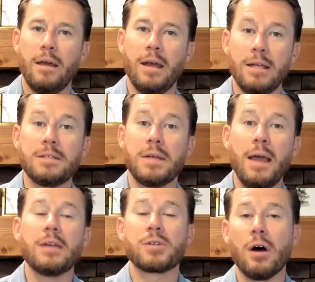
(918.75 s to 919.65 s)
And it
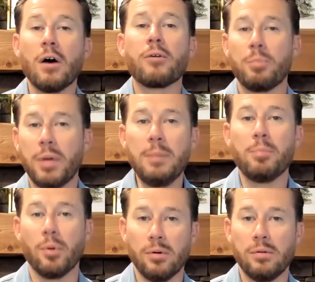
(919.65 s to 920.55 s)
takes other
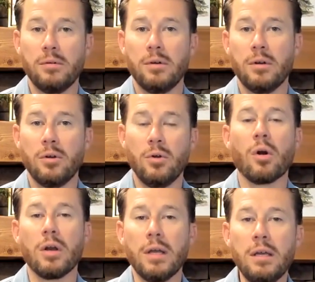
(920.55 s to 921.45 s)
people who
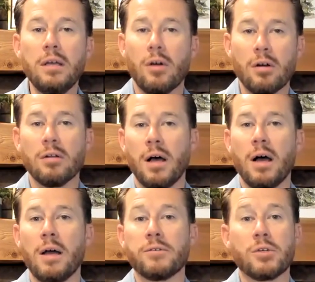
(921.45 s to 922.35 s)
are in our
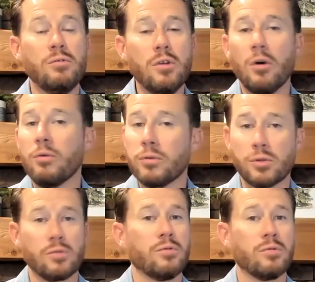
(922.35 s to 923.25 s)
lives, who know the
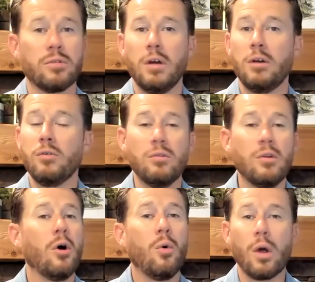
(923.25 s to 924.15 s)
truth, who
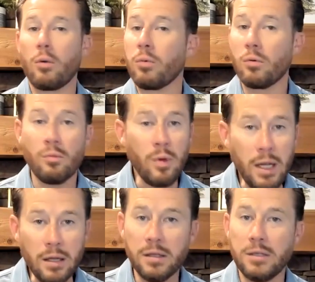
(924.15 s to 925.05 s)
know where we're
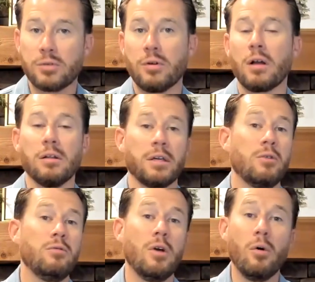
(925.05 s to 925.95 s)
really struggling,
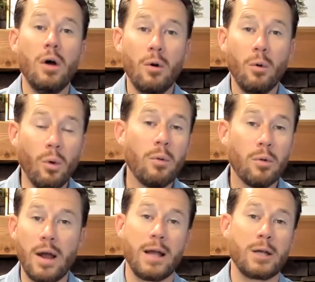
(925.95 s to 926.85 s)
who know what
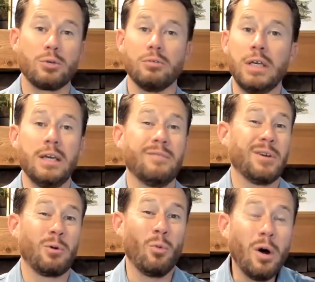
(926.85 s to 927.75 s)
we're actually
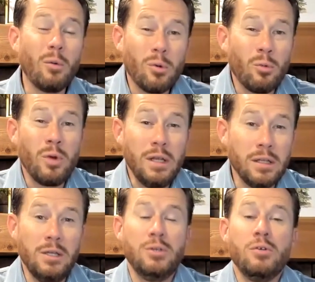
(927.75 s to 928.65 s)
giving, what we're
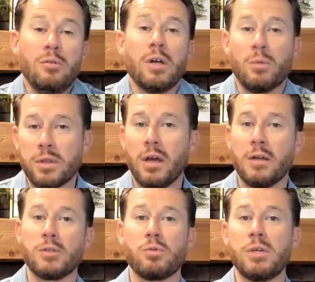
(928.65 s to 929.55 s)
really doing with
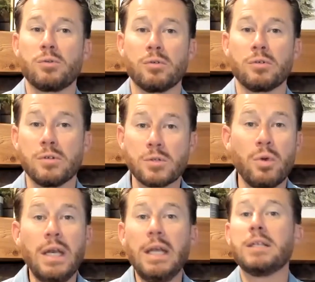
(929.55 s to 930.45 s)
God's resources.
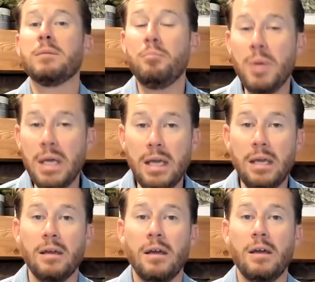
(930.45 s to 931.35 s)
We need to
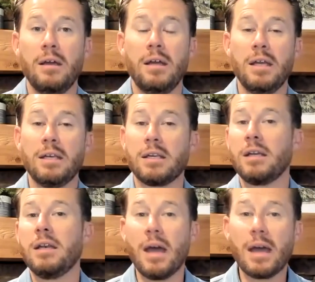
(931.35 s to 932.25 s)
be in
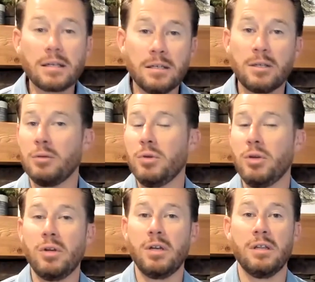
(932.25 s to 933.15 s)
connected
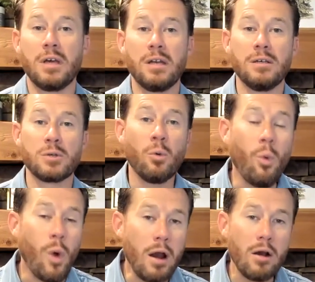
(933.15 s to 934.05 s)
community that is
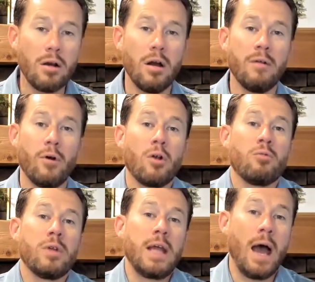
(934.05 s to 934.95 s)
aware of our
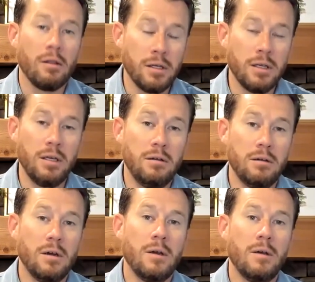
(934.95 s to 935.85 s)
reality
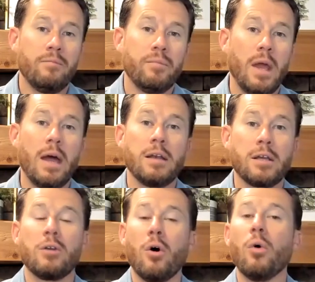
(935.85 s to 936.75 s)
and
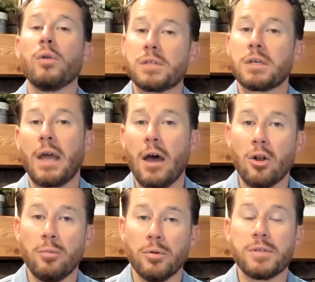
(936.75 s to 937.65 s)
can hold us
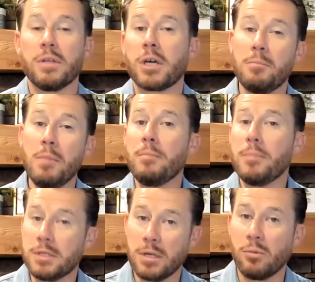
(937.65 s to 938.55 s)
accountable to the
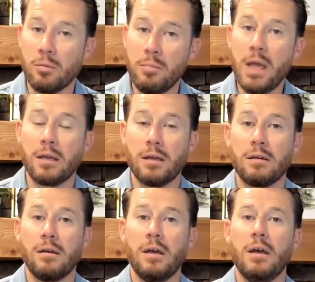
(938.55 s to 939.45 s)
commitments that we're
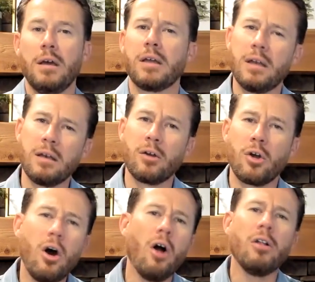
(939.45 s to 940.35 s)
making, can
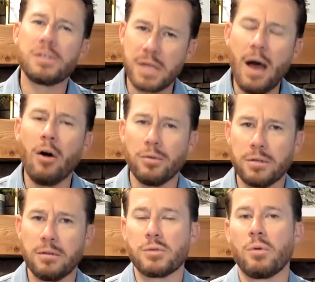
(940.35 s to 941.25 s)
call us
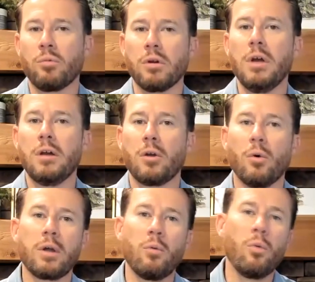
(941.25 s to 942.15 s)
out when we're
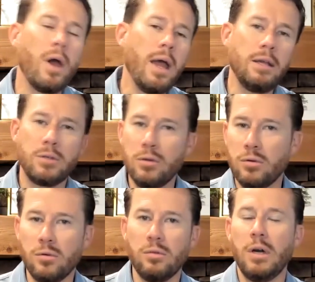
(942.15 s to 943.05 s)
going way too